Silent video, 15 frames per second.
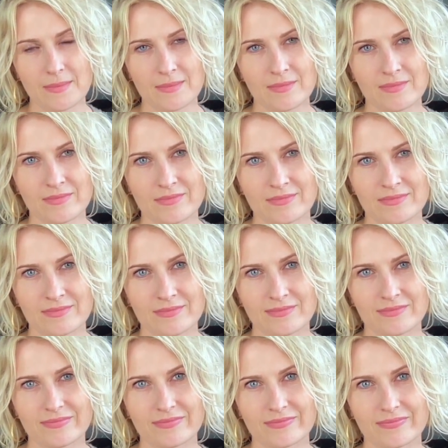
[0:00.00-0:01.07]

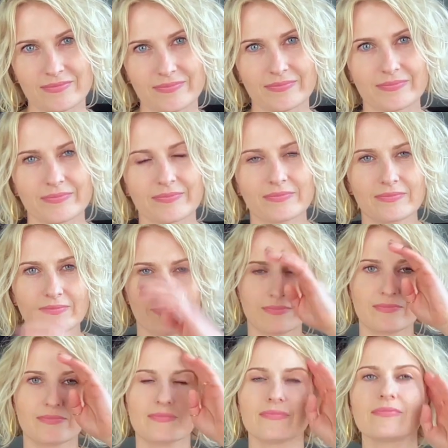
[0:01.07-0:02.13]

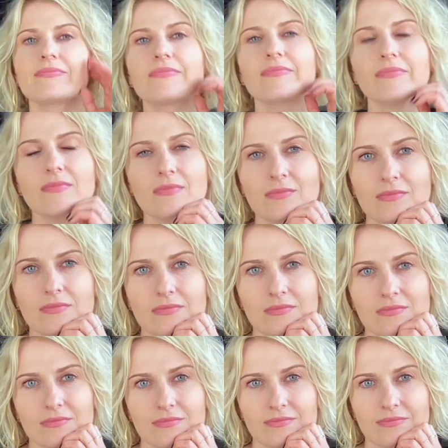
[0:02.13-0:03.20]

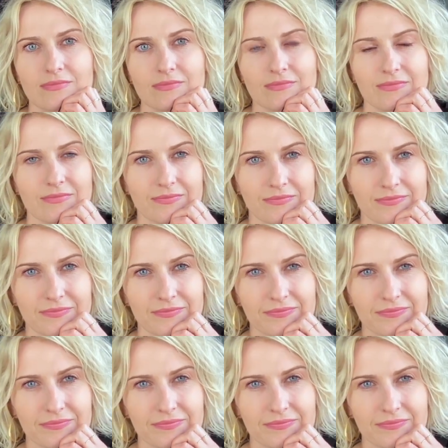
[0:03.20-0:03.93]
(not speaking)